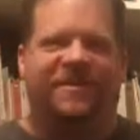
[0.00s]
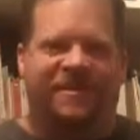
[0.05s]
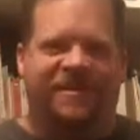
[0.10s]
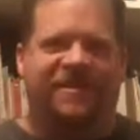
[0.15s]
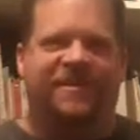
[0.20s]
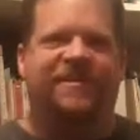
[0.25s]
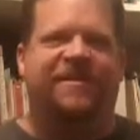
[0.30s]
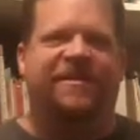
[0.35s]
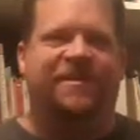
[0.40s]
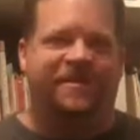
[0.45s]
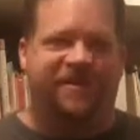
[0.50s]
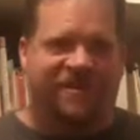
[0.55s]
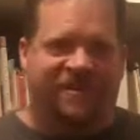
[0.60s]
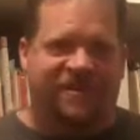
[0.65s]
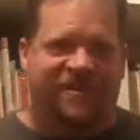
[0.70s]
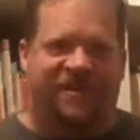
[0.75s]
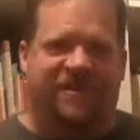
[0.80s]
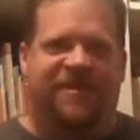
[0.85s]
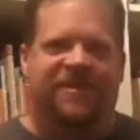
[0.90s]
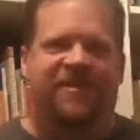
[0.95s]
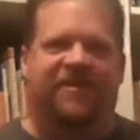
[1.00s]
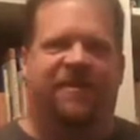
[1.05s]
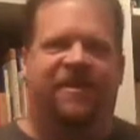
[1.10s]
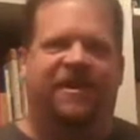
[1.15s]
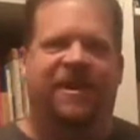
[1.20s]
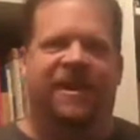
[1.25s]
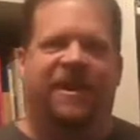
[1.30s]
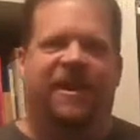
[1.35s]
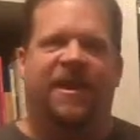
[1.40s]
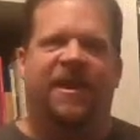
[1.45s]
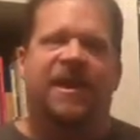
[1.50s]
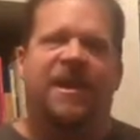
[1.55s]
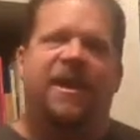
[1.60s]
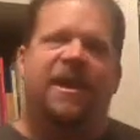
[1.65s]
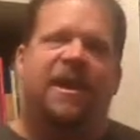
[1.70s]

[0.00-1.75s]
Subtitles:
tis, nt. Okay?